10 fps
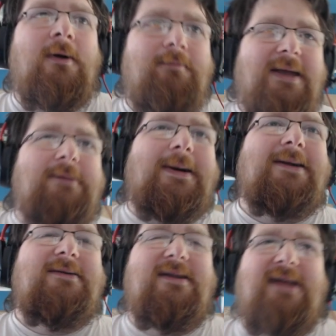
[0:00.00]
Big
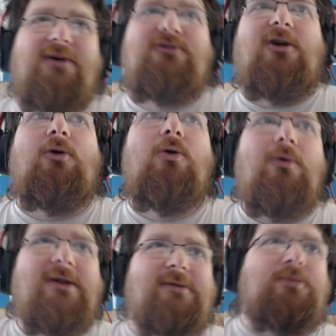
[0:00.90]
mana discounts are
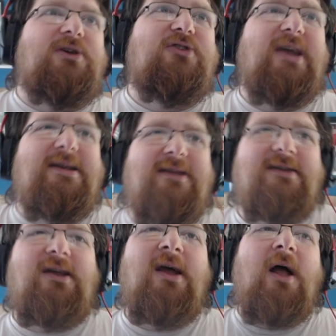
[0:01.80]
always appreciated.